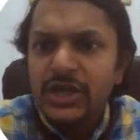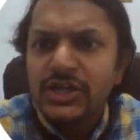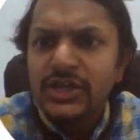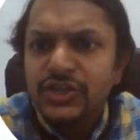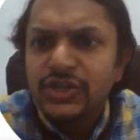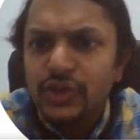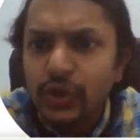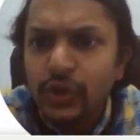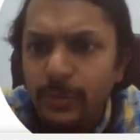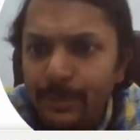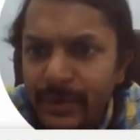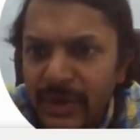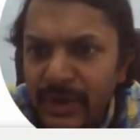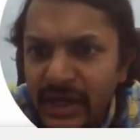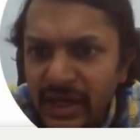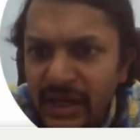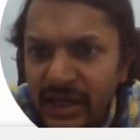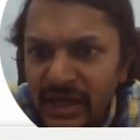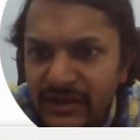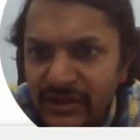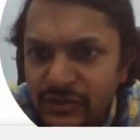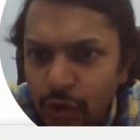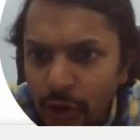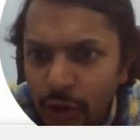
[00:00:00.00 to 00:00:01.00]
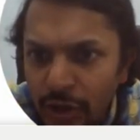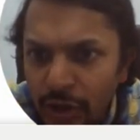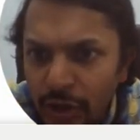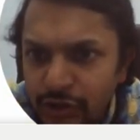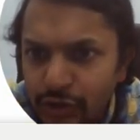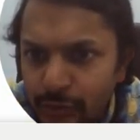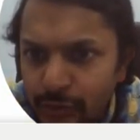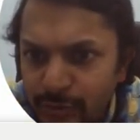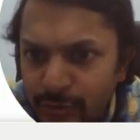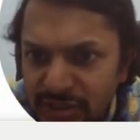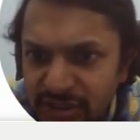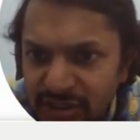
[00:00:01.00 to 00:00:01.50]
So P is going
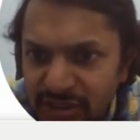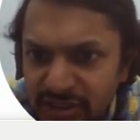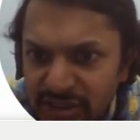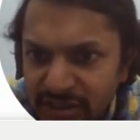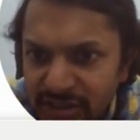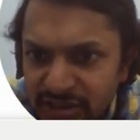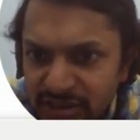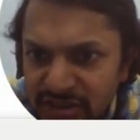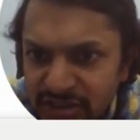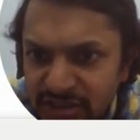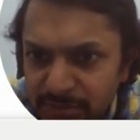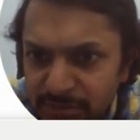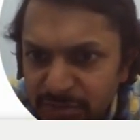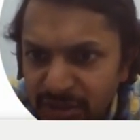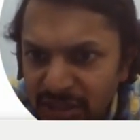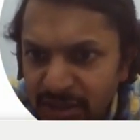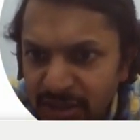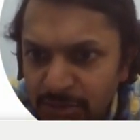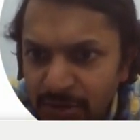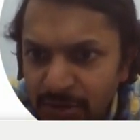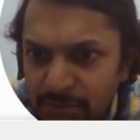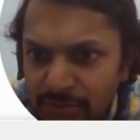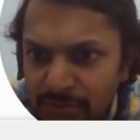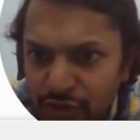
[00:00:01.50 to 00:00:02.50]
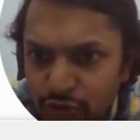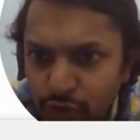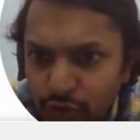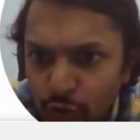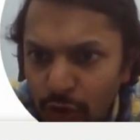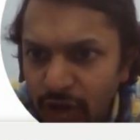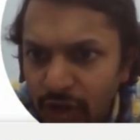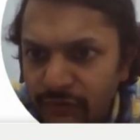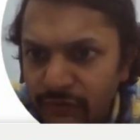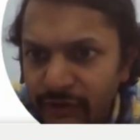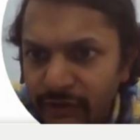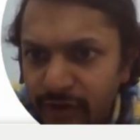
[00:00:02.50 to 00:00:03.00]
to be the minimum.
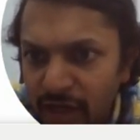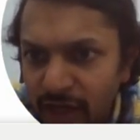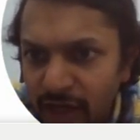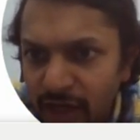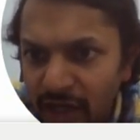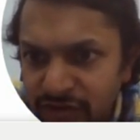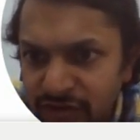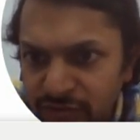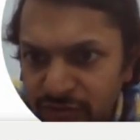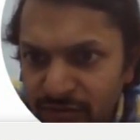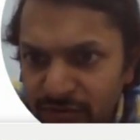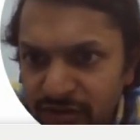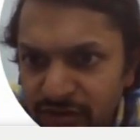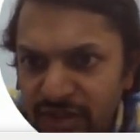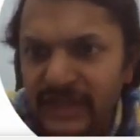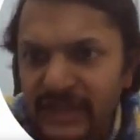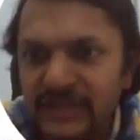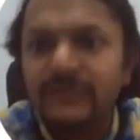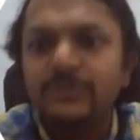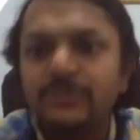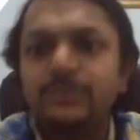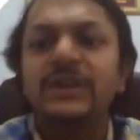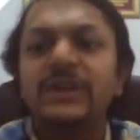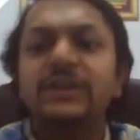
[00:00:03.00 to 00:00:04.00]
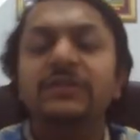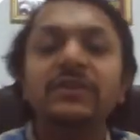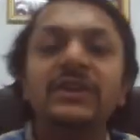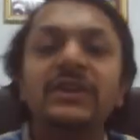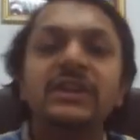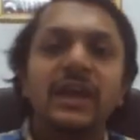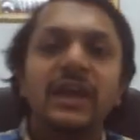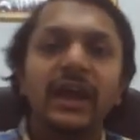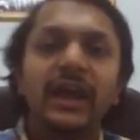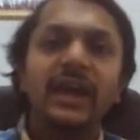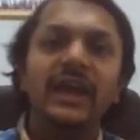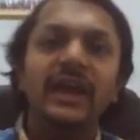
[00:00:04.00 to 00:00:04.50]
So our answer is
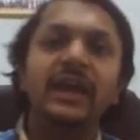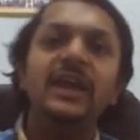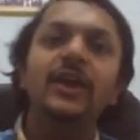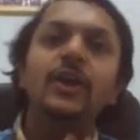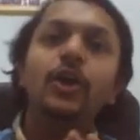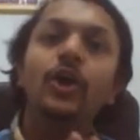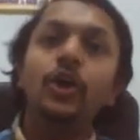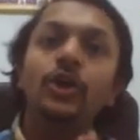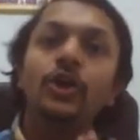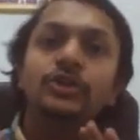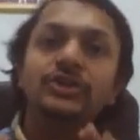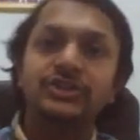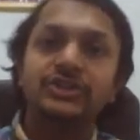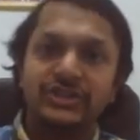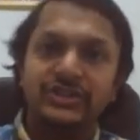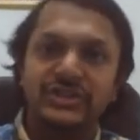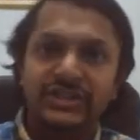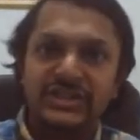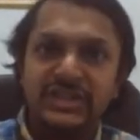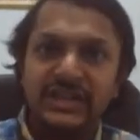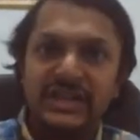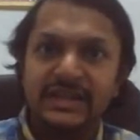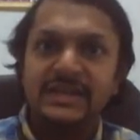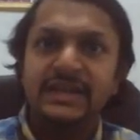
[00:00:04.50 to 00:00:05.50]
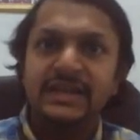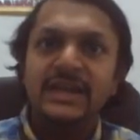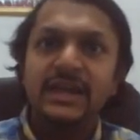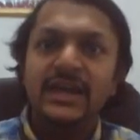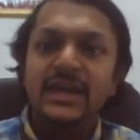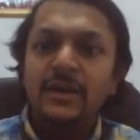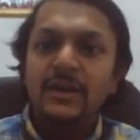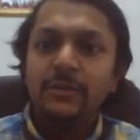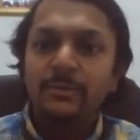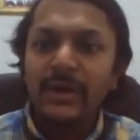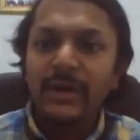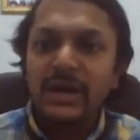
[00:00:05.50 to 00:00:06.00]
between A or C.
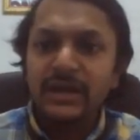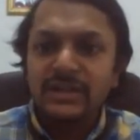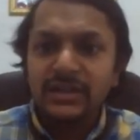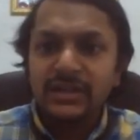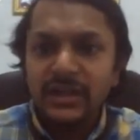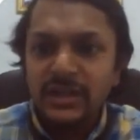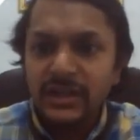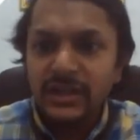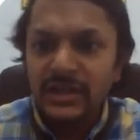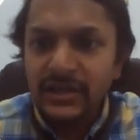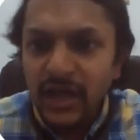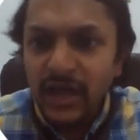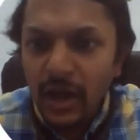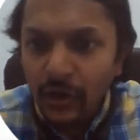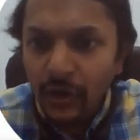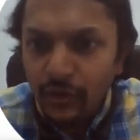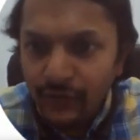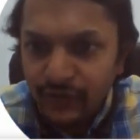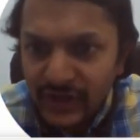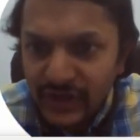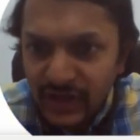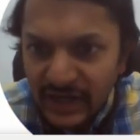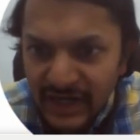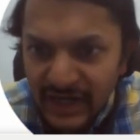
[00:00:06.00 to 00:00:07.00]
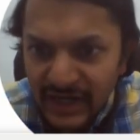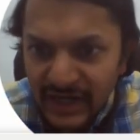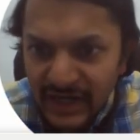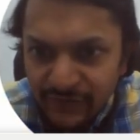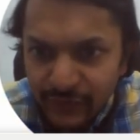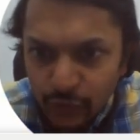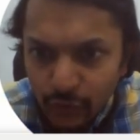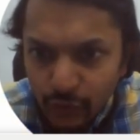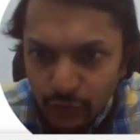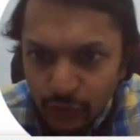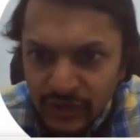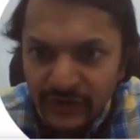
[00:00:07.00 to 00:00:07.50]
But now we are
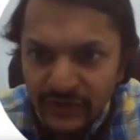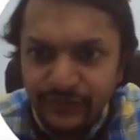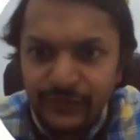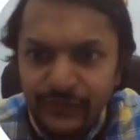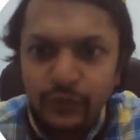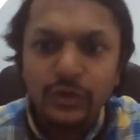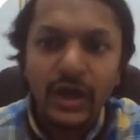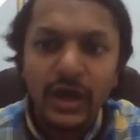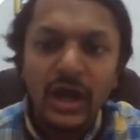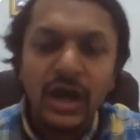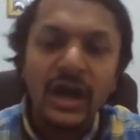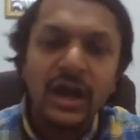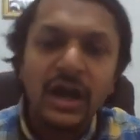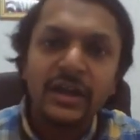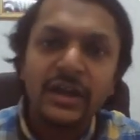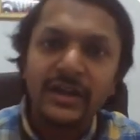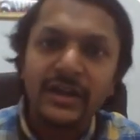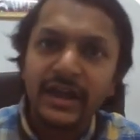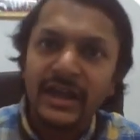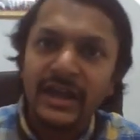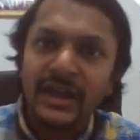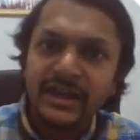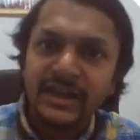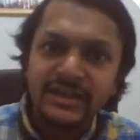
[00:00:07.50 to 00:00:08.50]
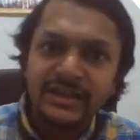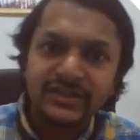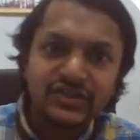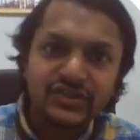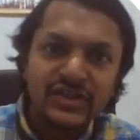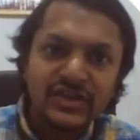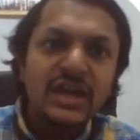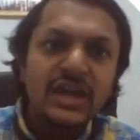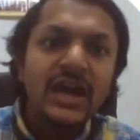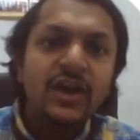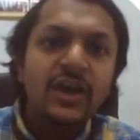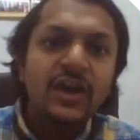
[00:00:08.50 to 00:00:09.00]
left only for R and S.
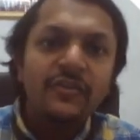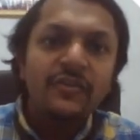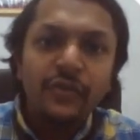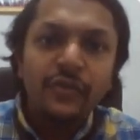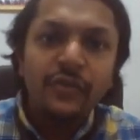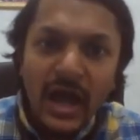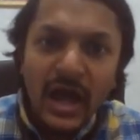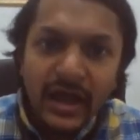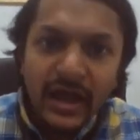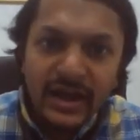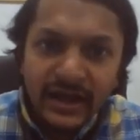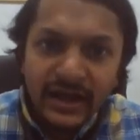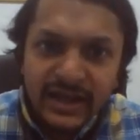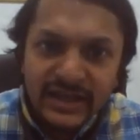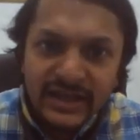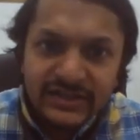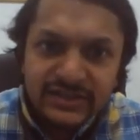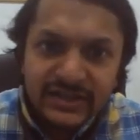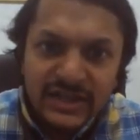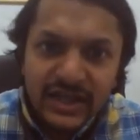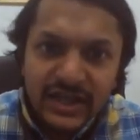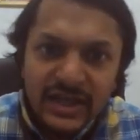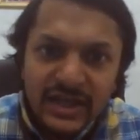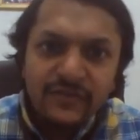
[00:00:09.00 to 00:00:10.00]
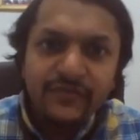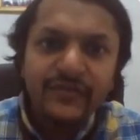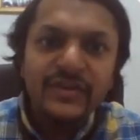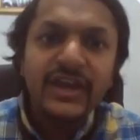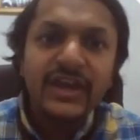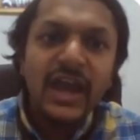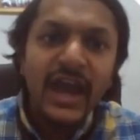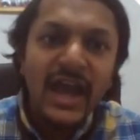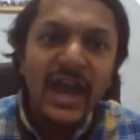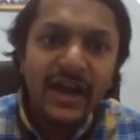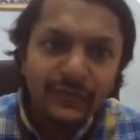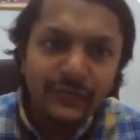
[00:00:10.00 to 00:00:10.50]
For R and S,
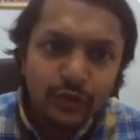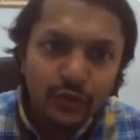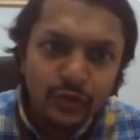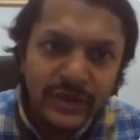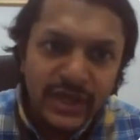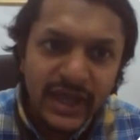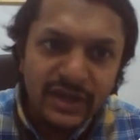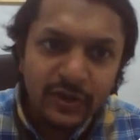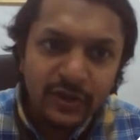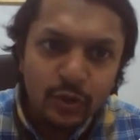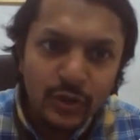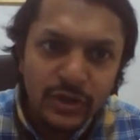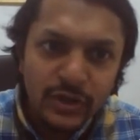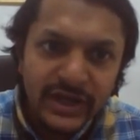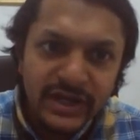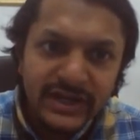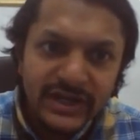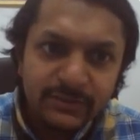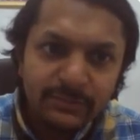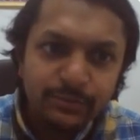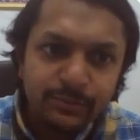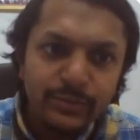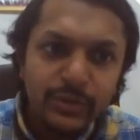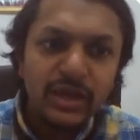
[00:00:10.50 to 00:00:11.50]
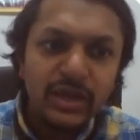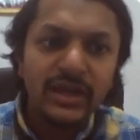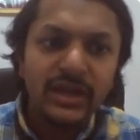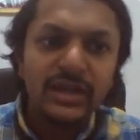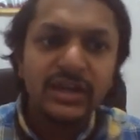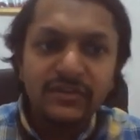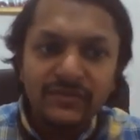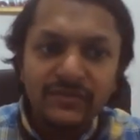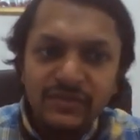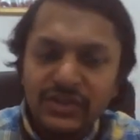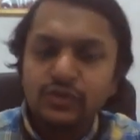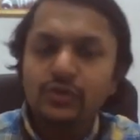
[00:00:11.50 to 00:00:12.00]
we have to calculate
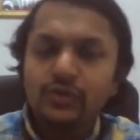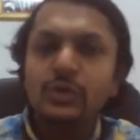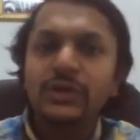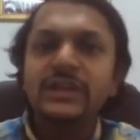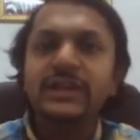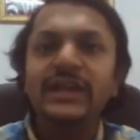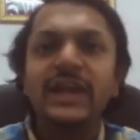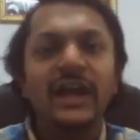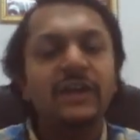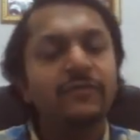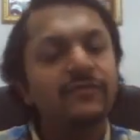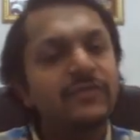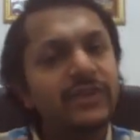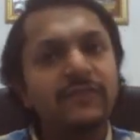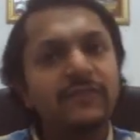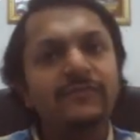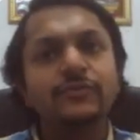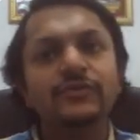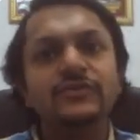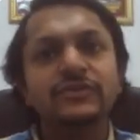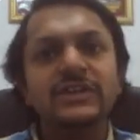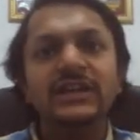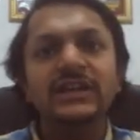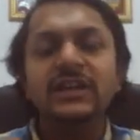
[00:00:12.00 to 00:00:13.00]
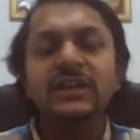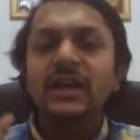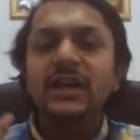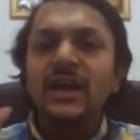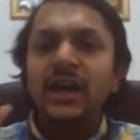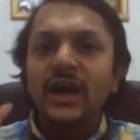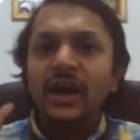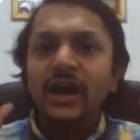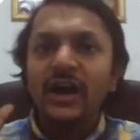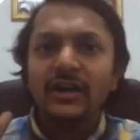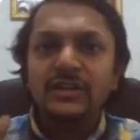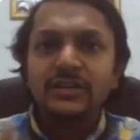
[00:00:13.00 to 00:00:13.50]
individually, and we have to see
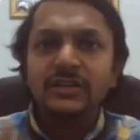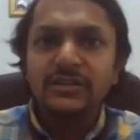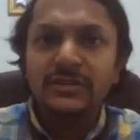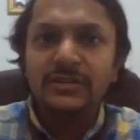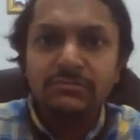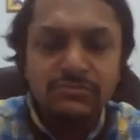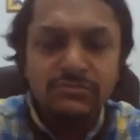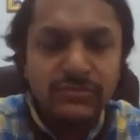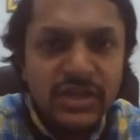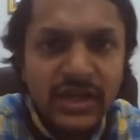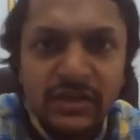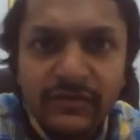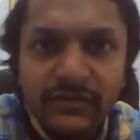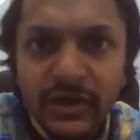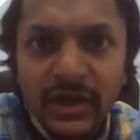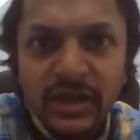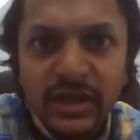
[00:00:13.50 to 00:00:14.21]
there.